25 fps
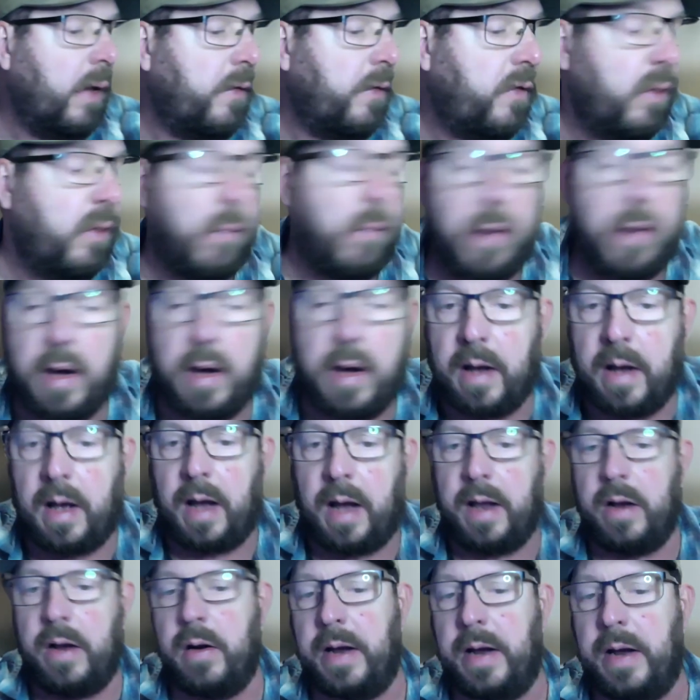So, uh,
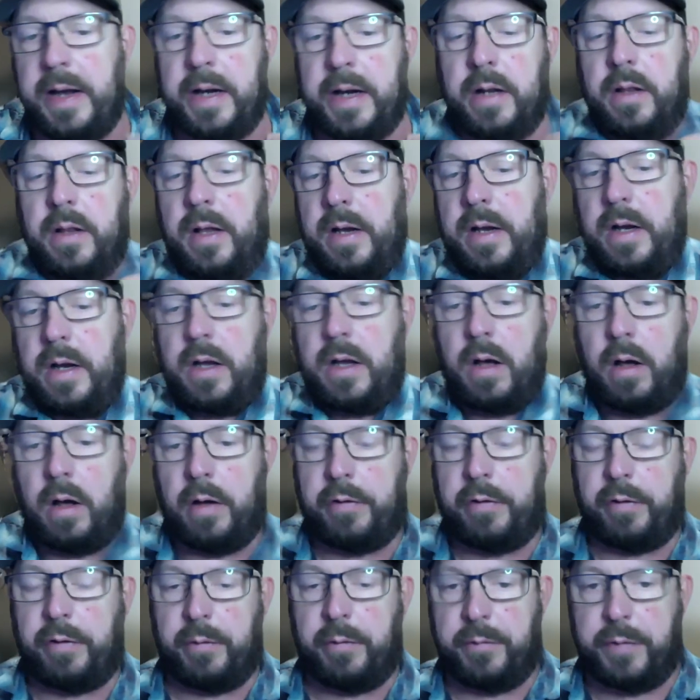you know, I get a lot of
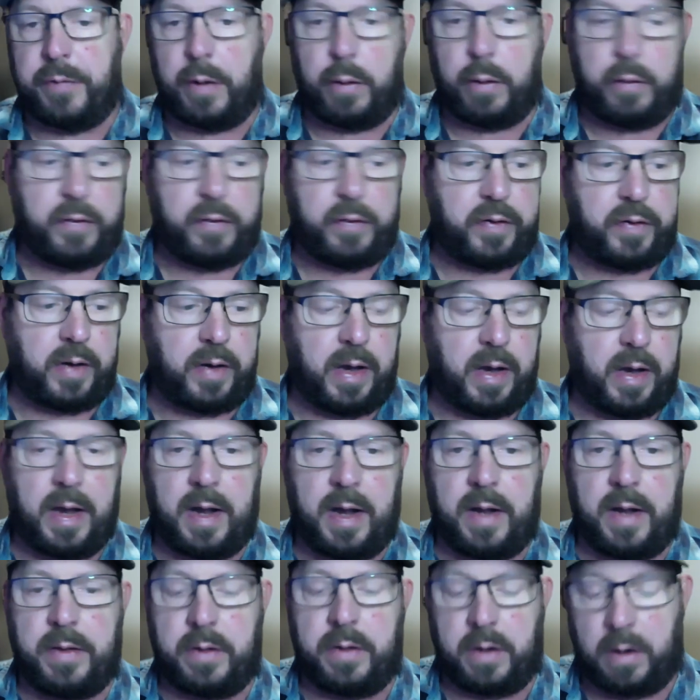calls from folks,
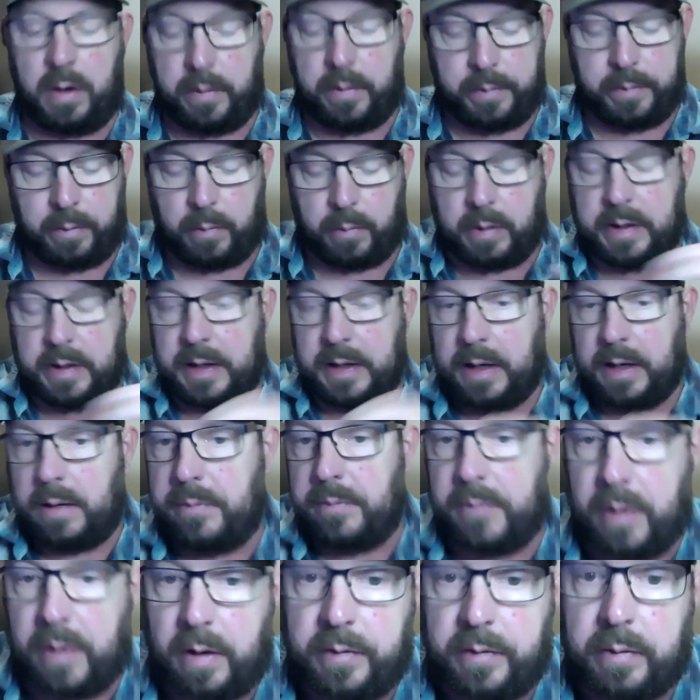and you know, they want to get
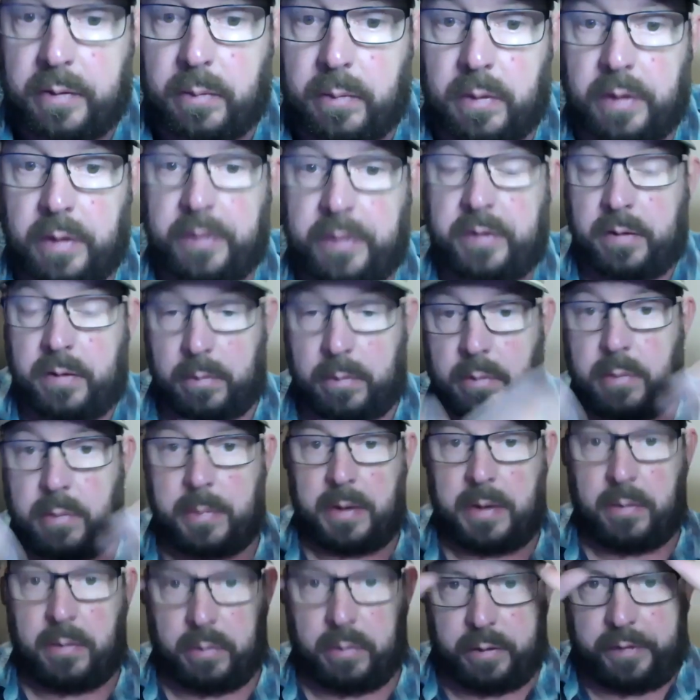involved in real, they want to
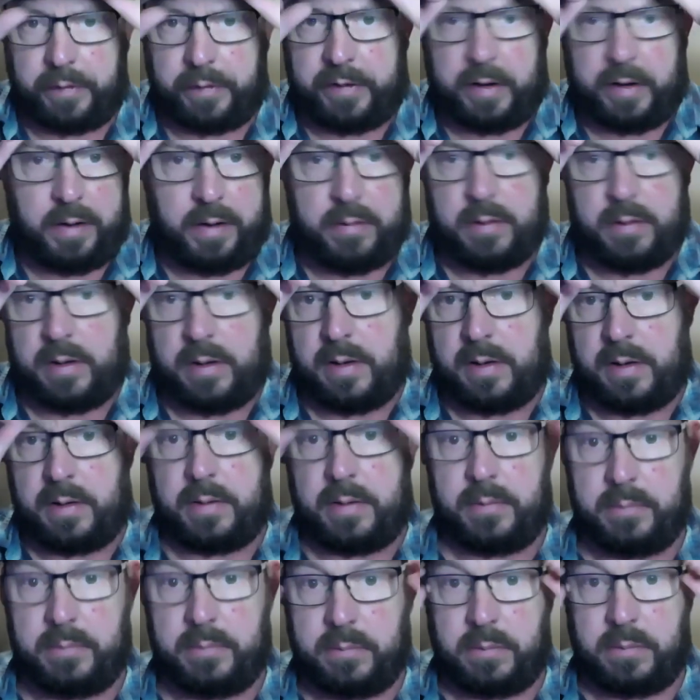be real estate, uh,
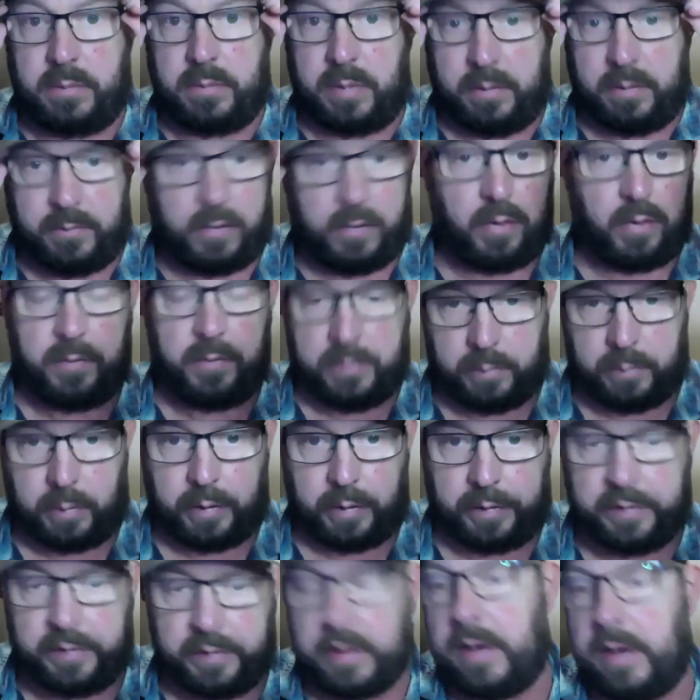involved in real
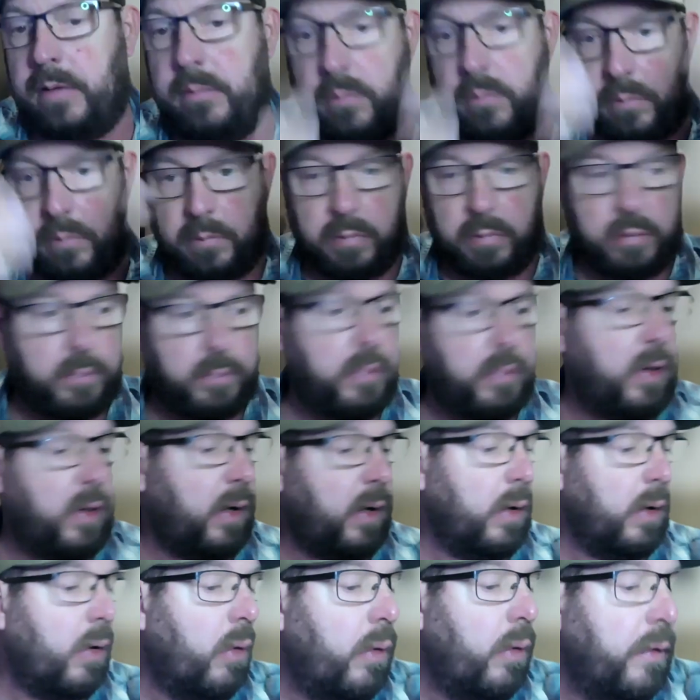estate,
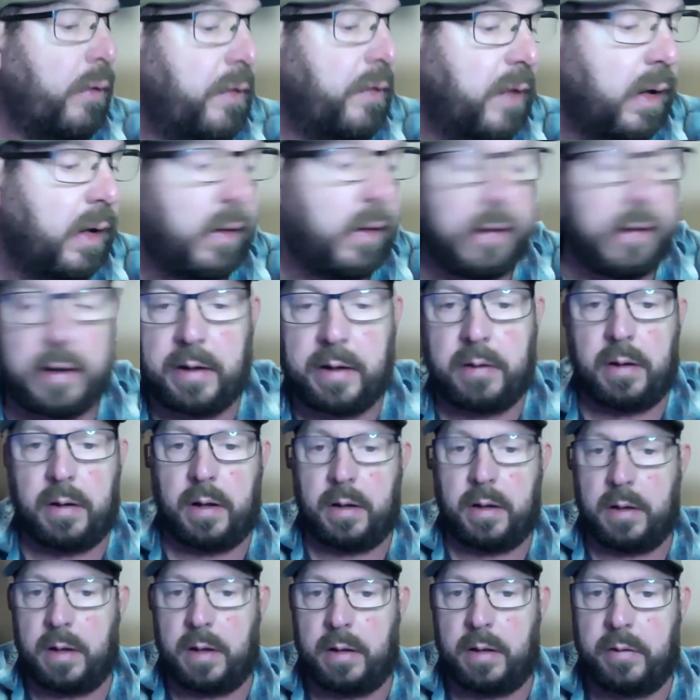particularly wholesaling
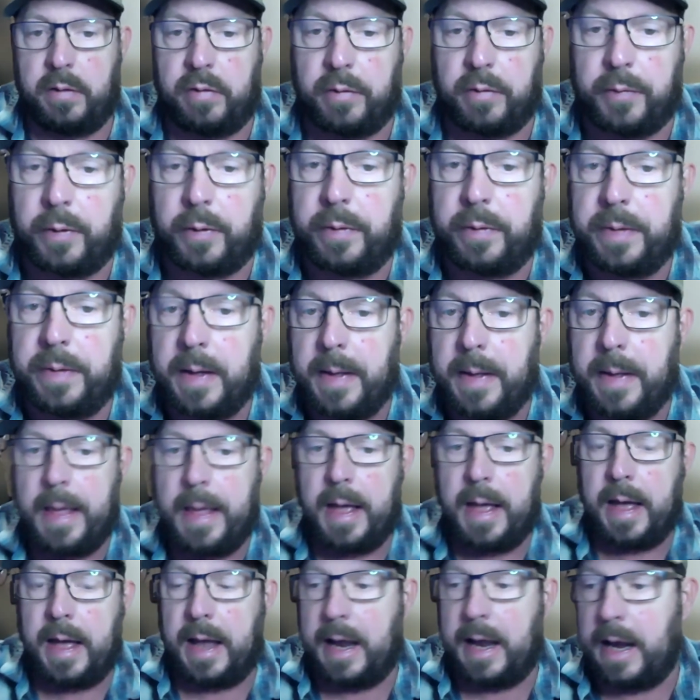and and so forth.
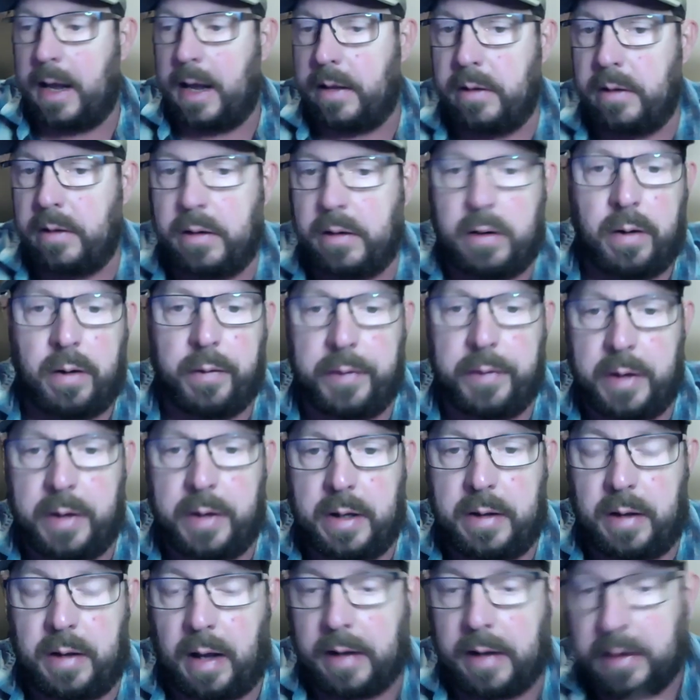And you know,
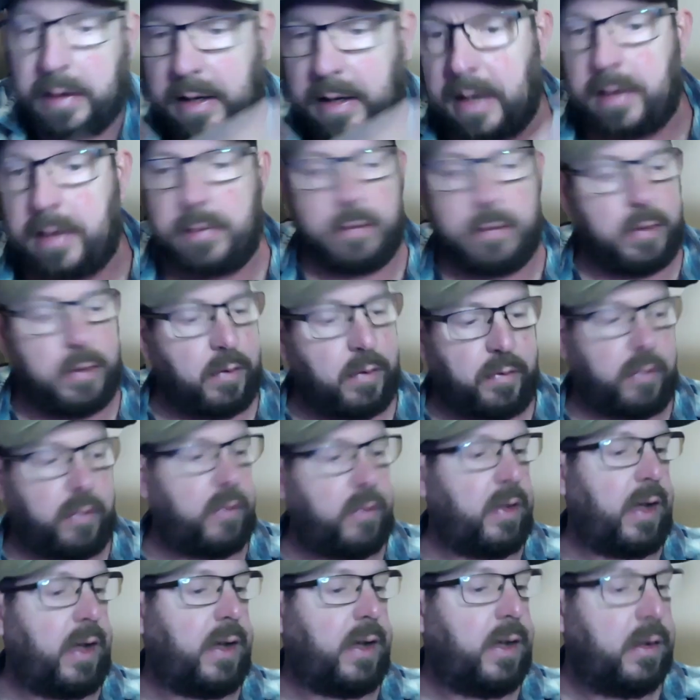that I get this is
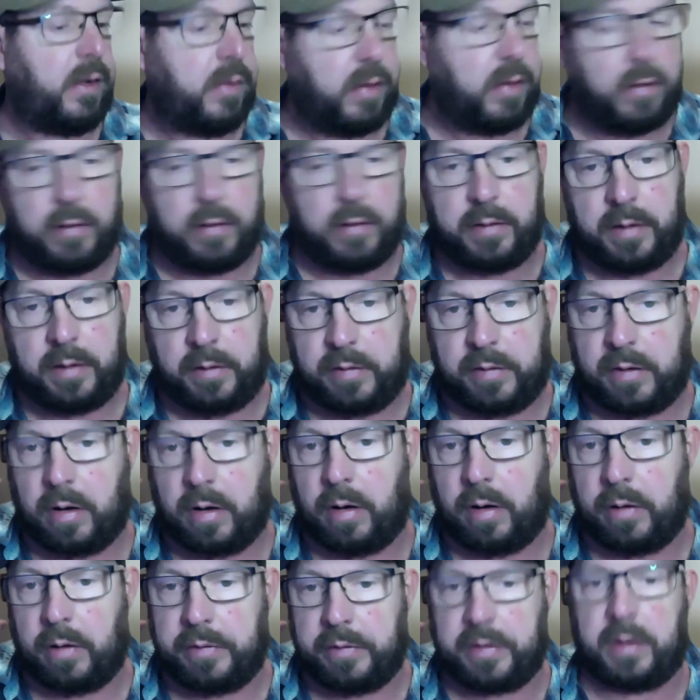I get the, these
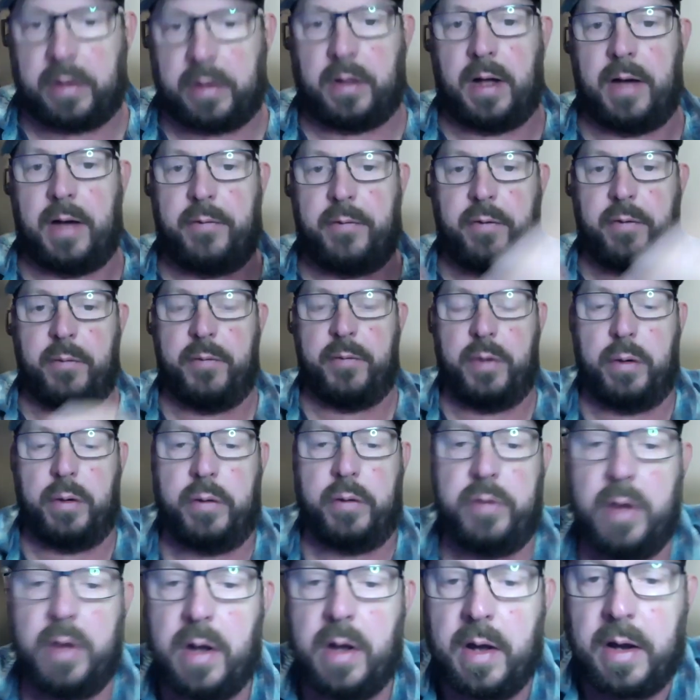calls a lot from
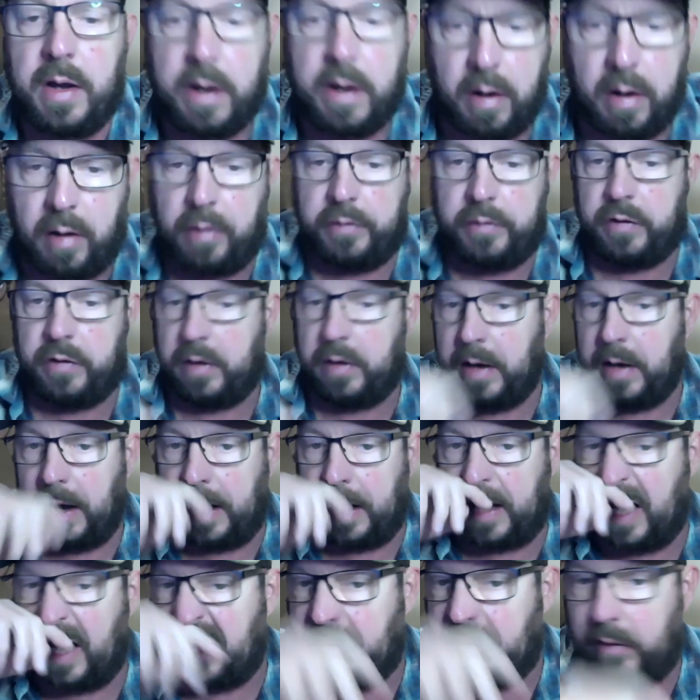folks. You know, gee, I
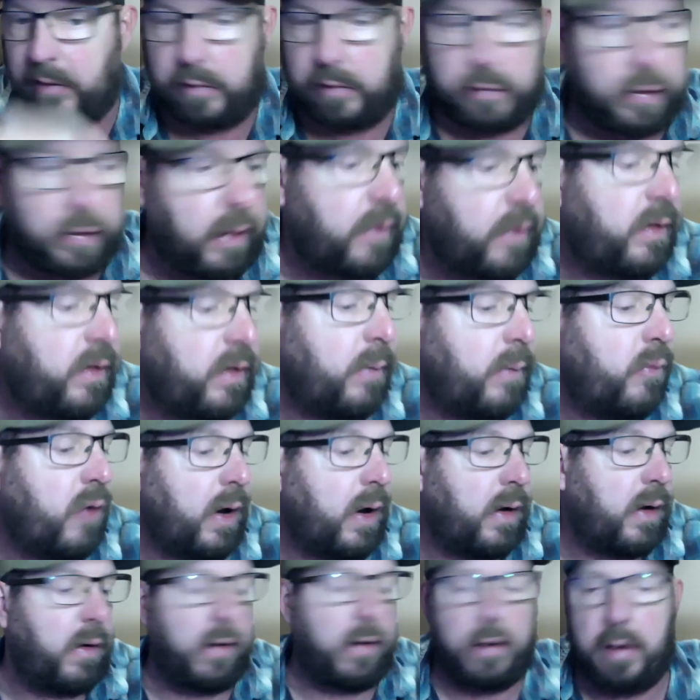got this list. I'm trying
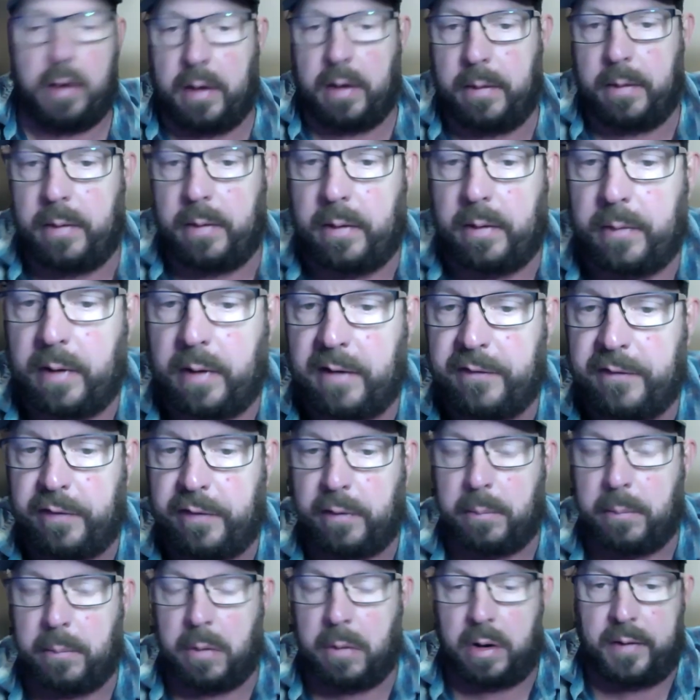to, you know, of, of
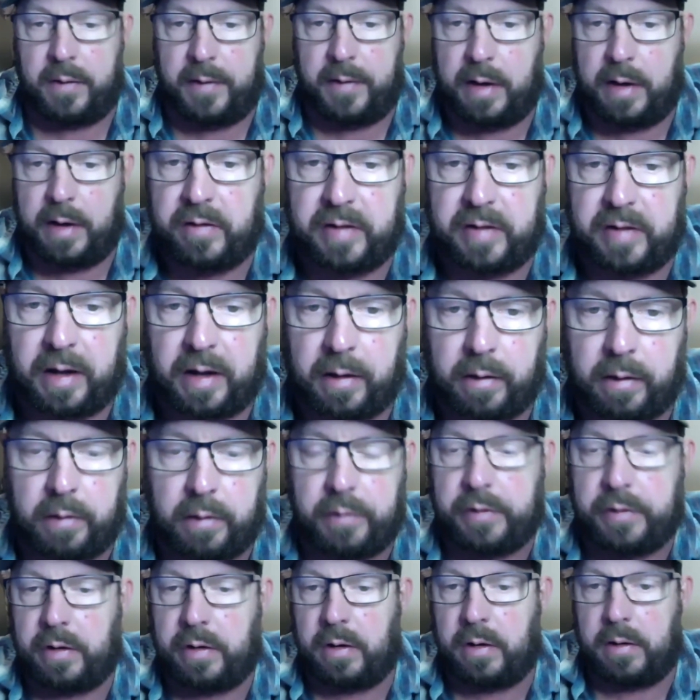motivated
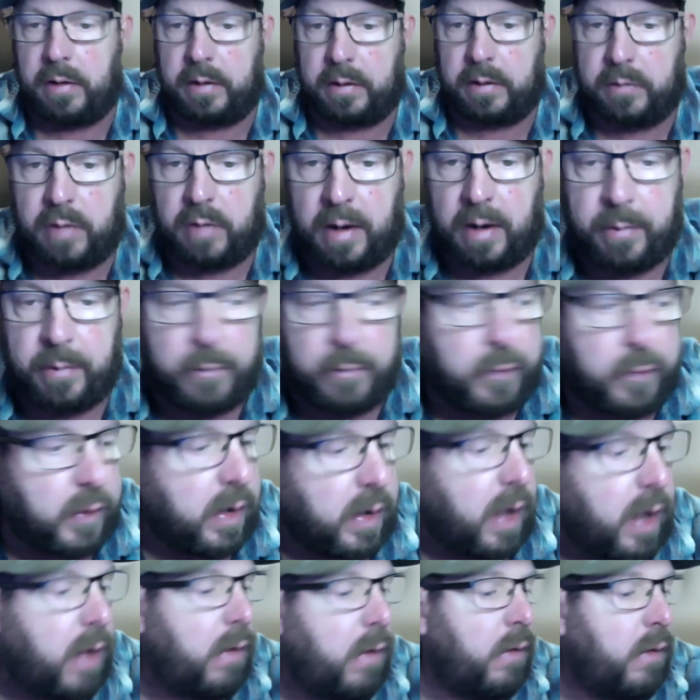sellers. You know, driving for
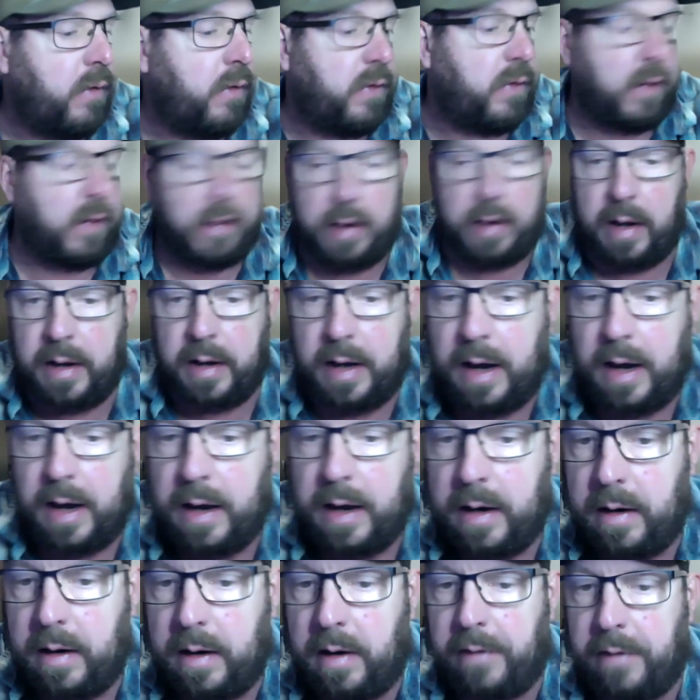dollars. I, I got
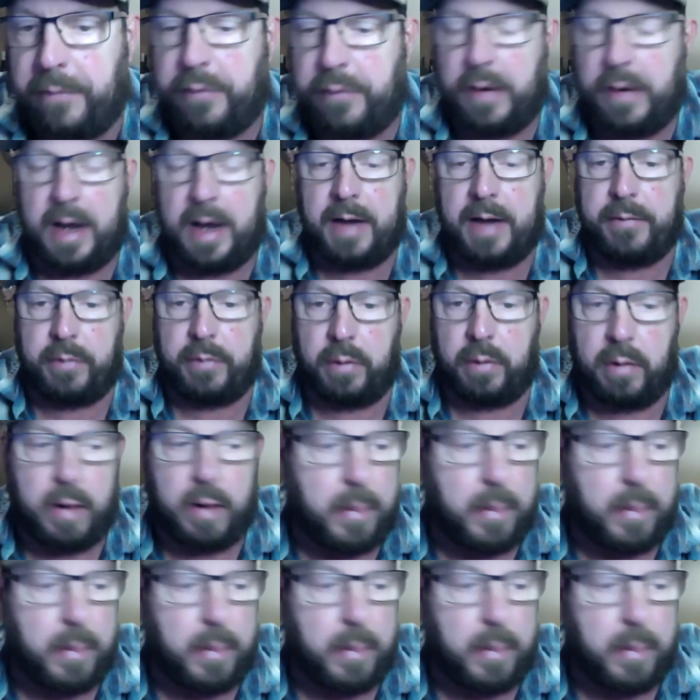it off Fiverr.